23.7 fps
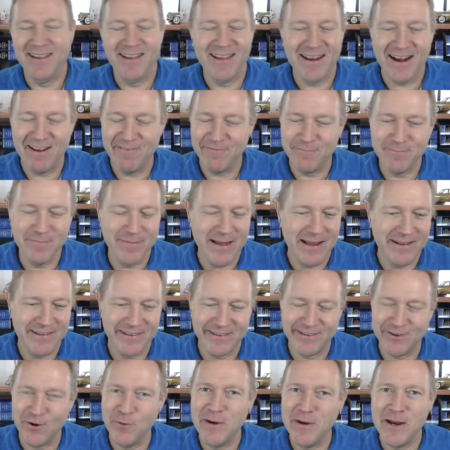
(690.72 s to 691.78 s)
I've met
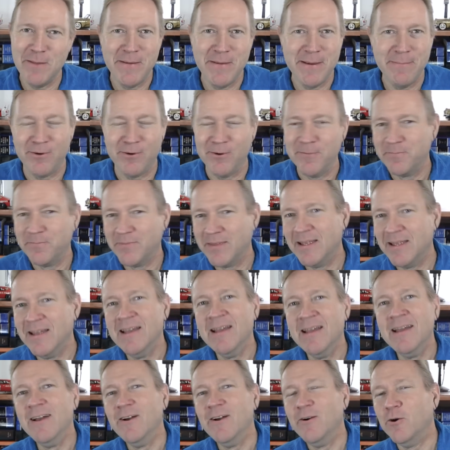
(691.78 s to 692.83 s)
so many people
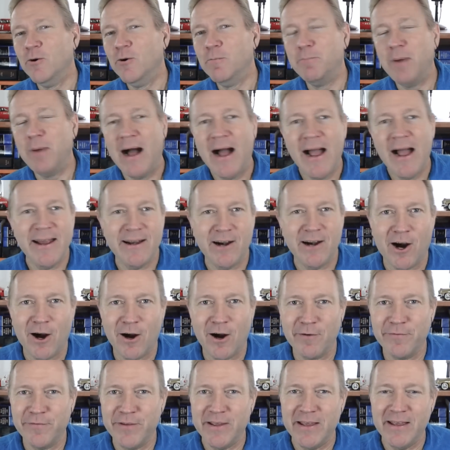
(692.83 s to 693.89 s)
who buy an
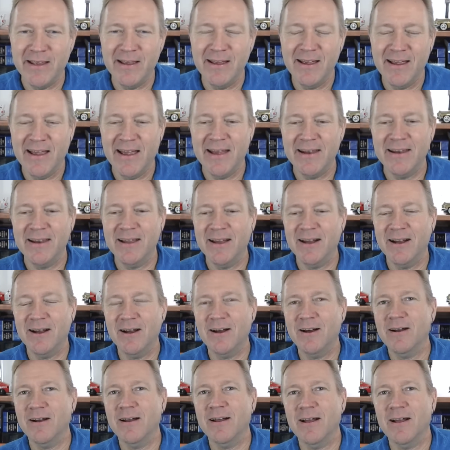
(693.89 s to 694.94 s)
RV and
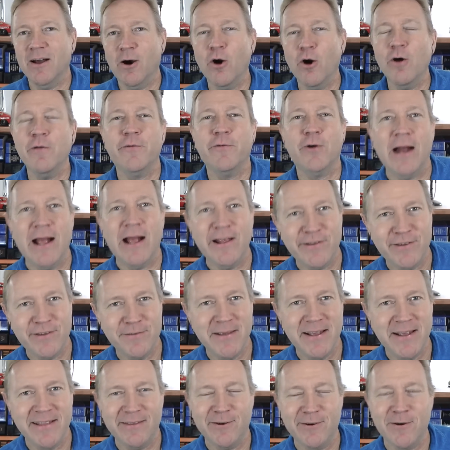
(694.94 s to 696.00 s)

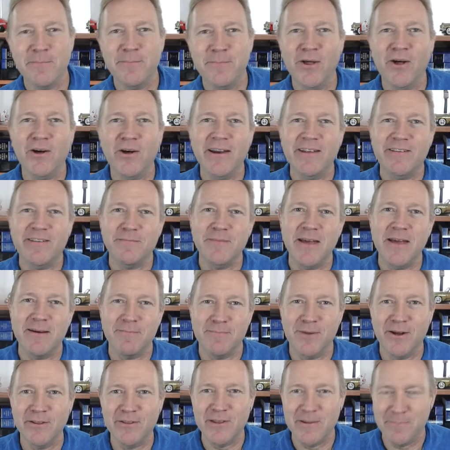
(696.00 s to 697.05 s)
overestimate their ability to make
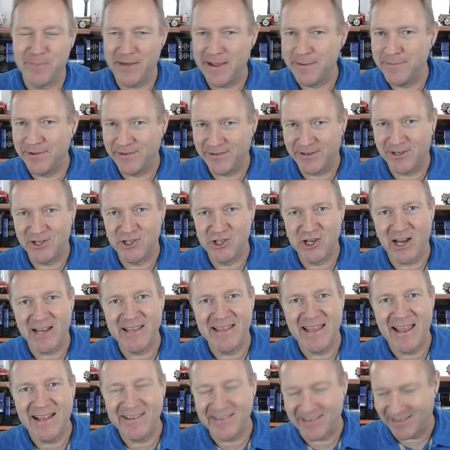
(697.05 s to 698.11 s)
monthly payments that are
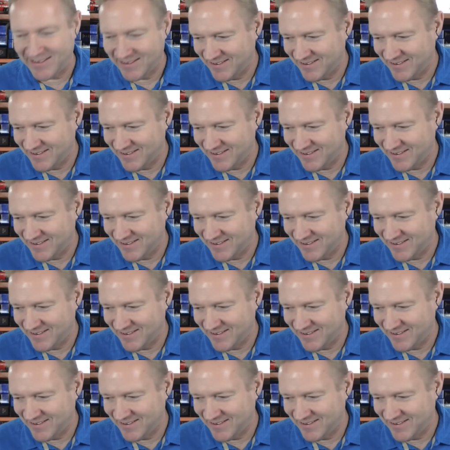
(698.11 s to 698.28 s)
gigantic.